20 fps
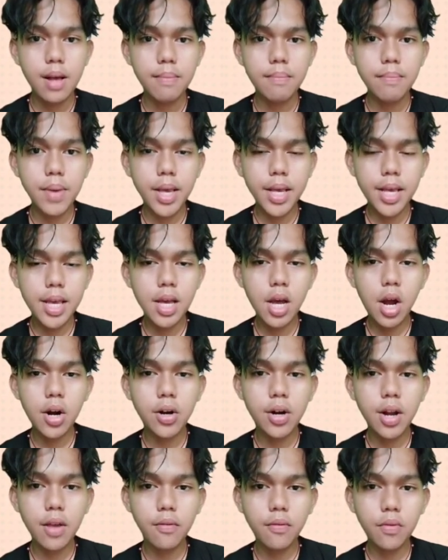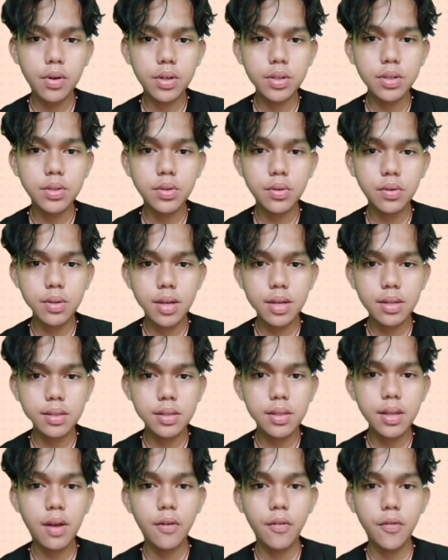making our diverse
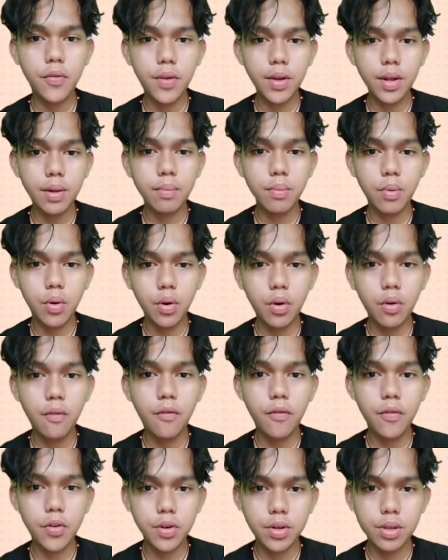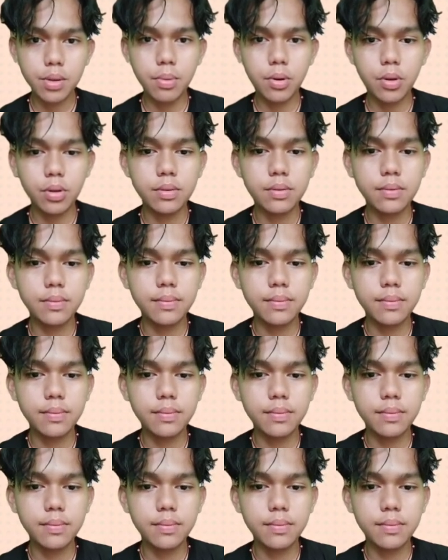students feel more comfortable.